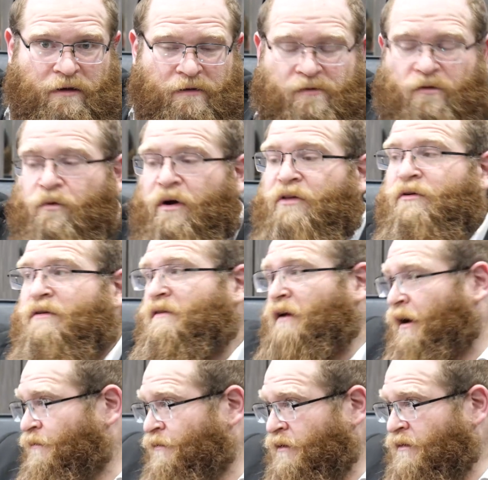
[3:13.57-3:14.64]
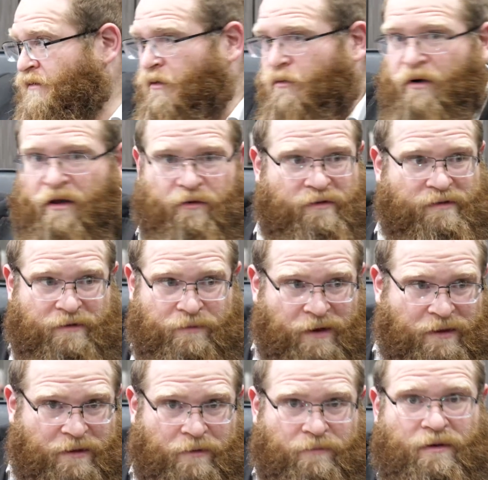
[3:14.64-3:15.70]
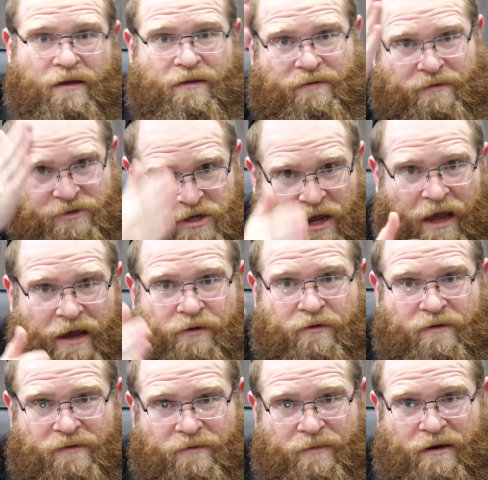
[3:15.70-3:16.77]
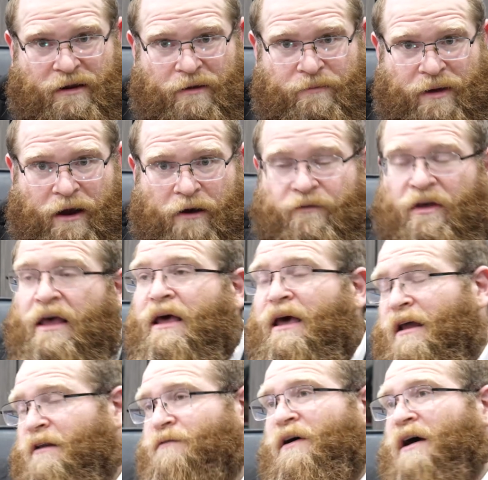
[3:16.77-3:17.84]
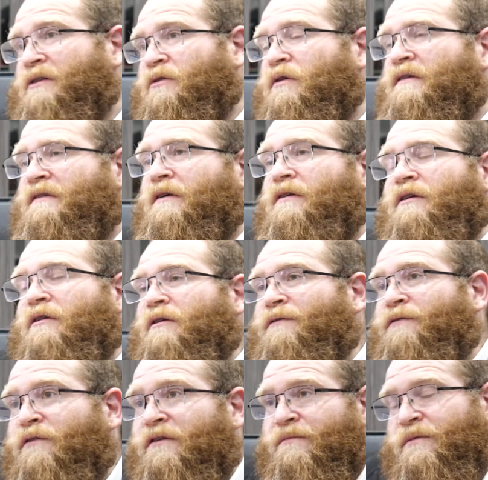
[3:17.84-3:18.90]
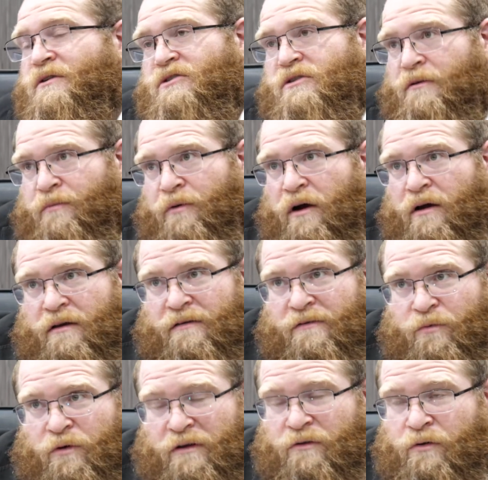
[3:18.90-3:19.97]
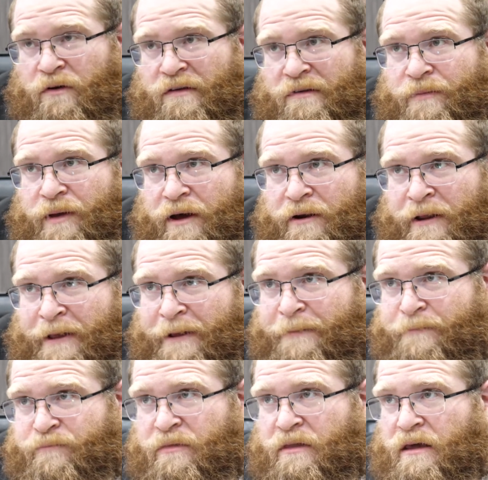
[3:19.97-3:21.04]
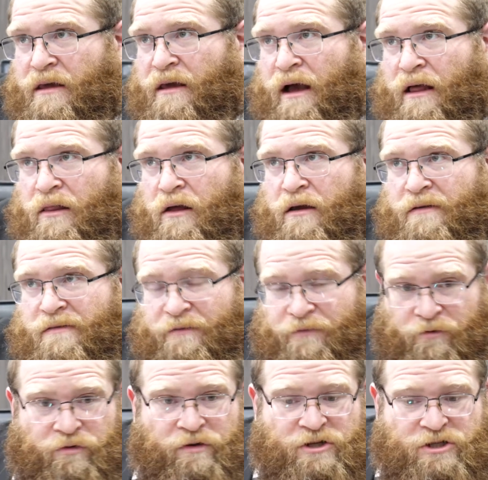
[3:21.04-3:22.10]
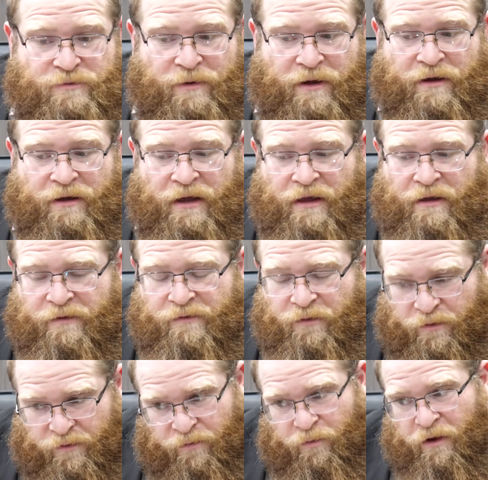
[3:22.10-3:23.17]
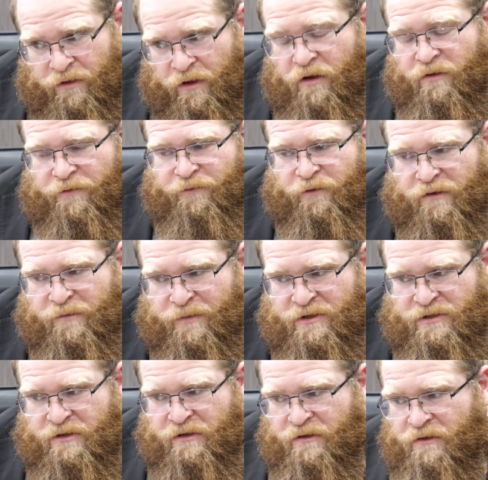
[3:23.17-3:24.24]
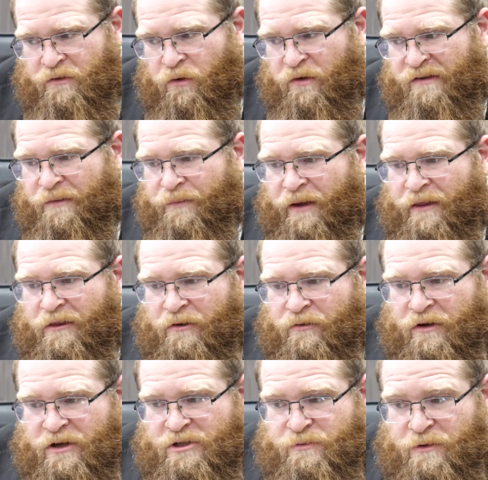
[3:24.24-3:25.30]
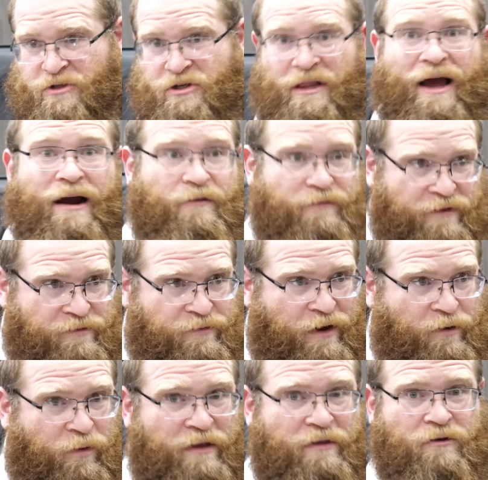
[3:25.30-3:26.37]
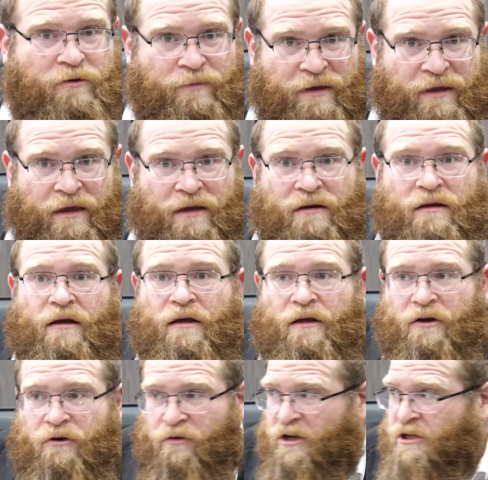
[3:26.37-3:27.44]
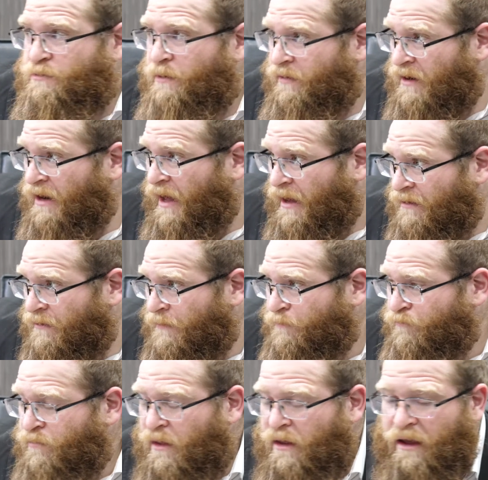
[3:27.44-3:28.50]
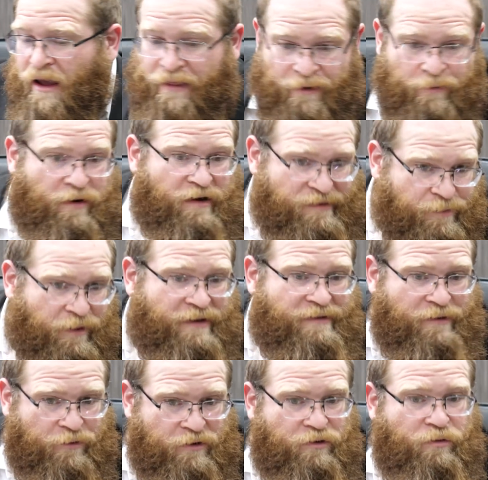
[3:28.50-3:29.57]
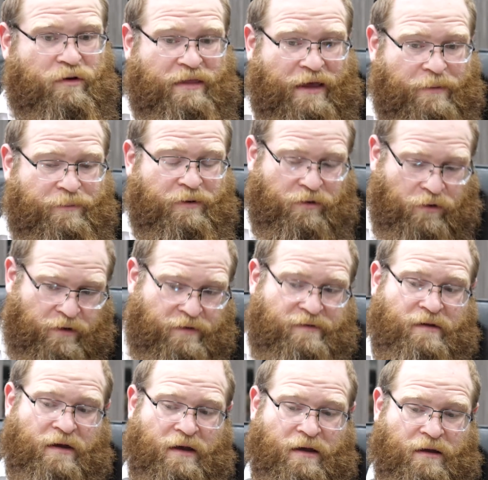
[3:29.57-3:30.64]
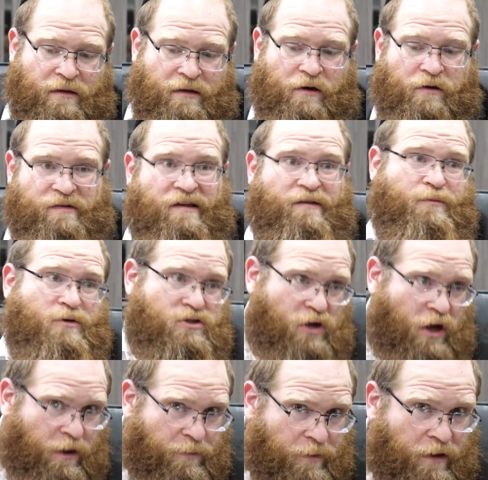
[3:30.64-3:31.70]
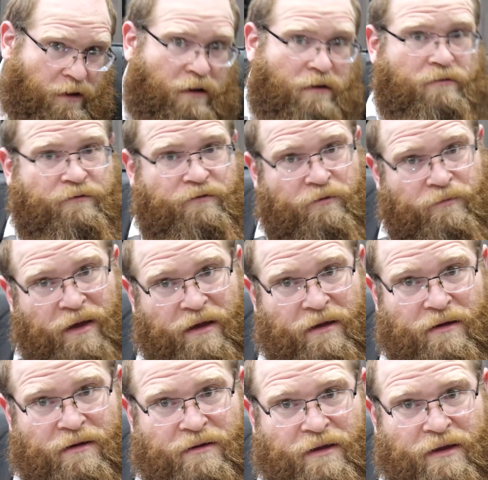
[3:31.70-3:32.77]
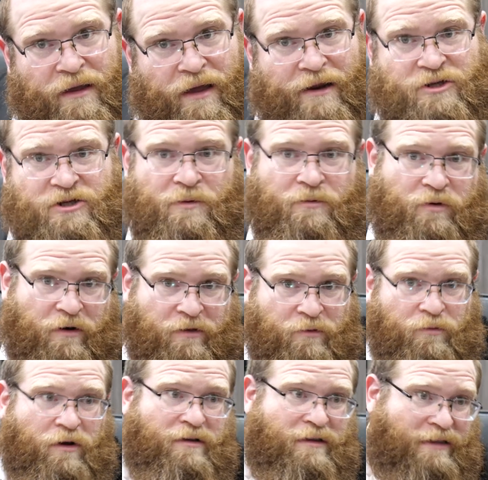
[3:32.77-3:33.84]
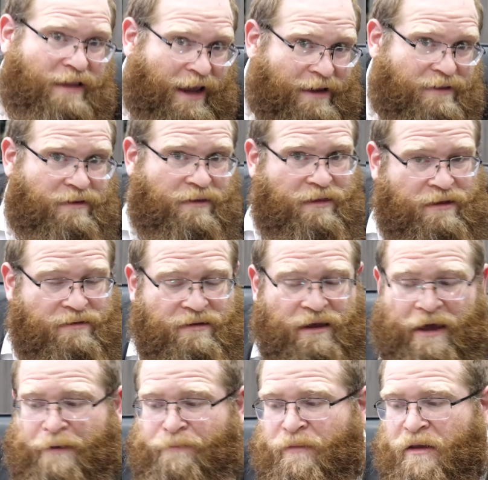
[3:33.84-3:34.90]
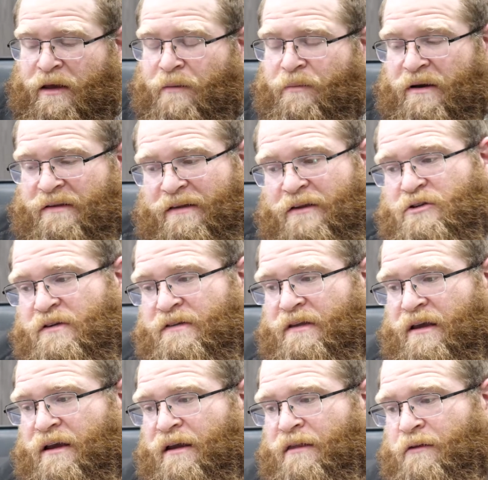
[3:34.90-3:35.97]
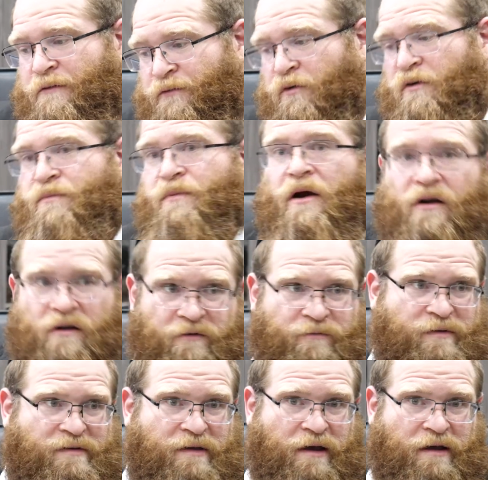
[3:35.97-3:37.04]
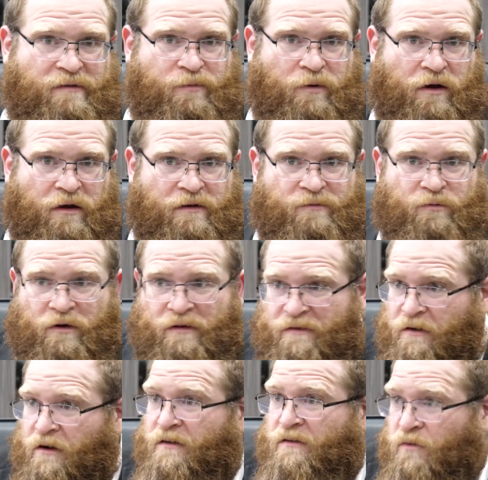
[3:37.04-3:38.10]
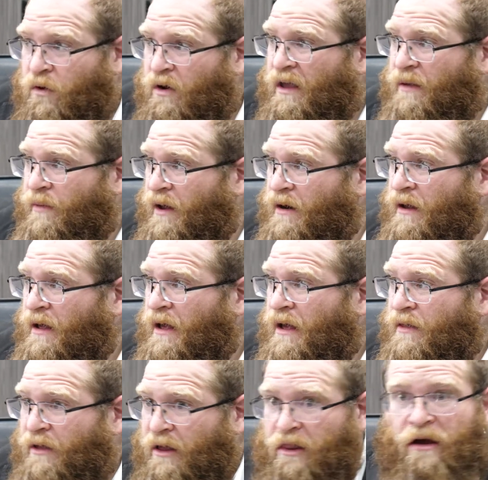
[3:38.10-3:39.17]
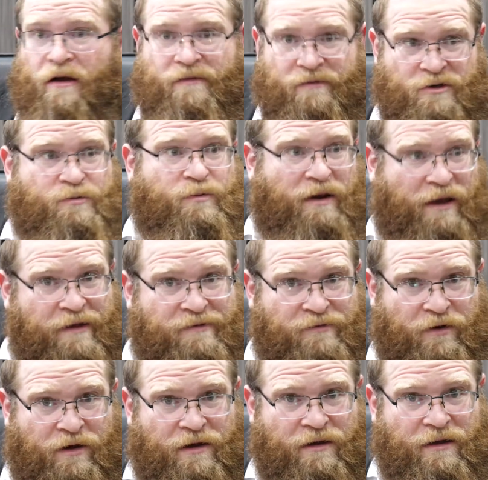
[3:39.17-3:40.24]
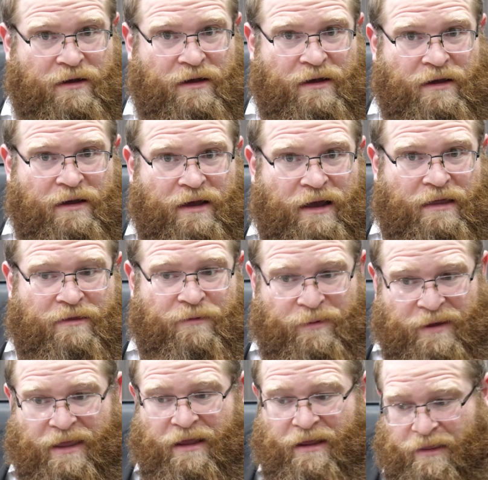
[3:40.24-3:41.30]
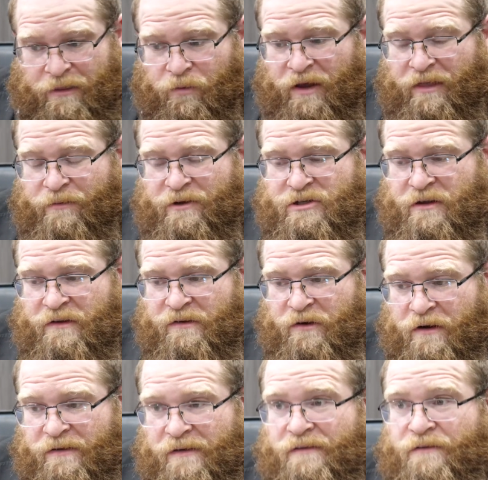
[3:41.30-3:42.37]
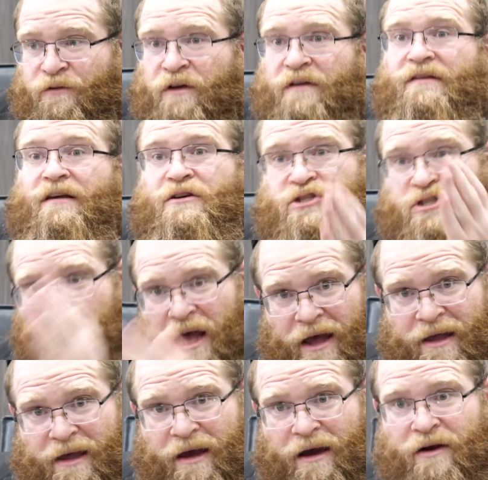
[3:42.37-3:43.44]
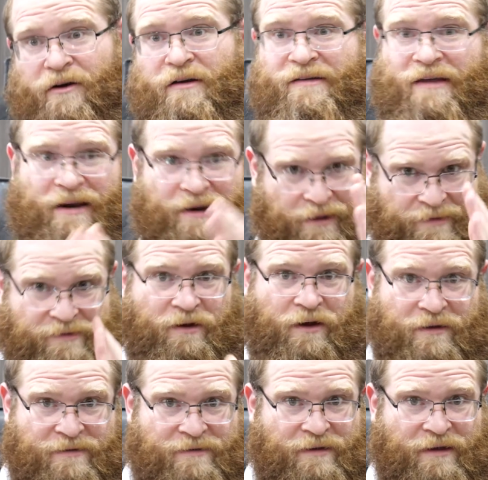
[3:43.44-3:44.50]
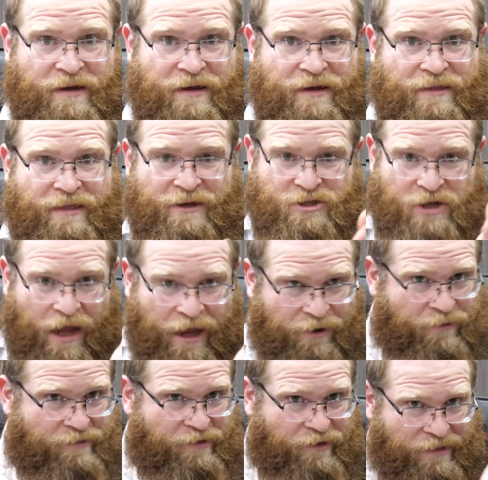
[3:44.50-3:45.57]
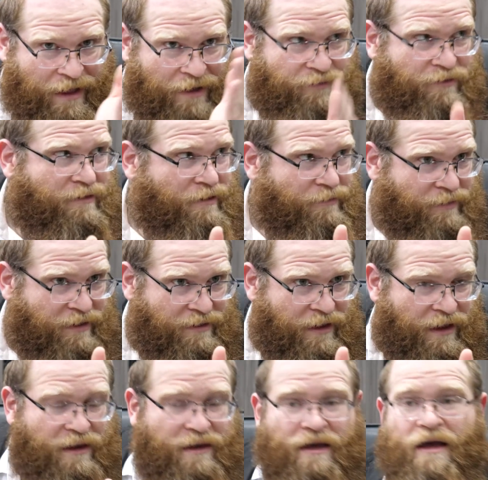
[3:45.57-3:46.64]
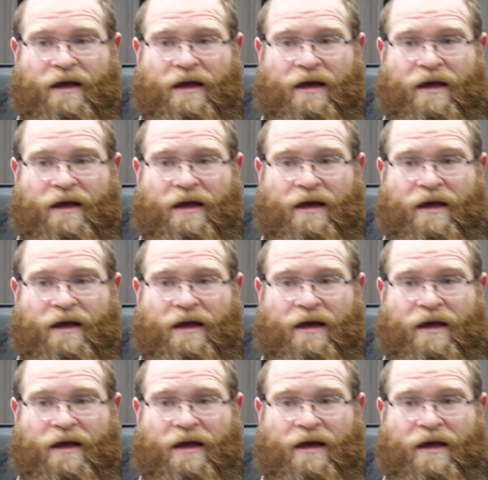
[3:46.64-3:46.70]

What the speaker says: So whether it's Avis or whether it's Tmidim, it's Shachris, Mincha, Ma'ariv. And in fact also, the first Mishnah in Brachos where it talks about the halachas of Kriya Shema, so it's well known. The first Mishnah talks about the Kriya Shema shel Arvis, right? When do you begin Kriya Shema the night? And the Gemara explains that we're doing that because, it says B'shach b'cha uvkumecha, and Hashem created the world, night and then day. But it's interesting, in the fourth parak of Mesachas Brachos, where it starts talking about the halachas of Shemona Esrei, the way the Mishnah starts is Tfilas HaShachar is Ad Chatzais. That Shachar you could daven until midday,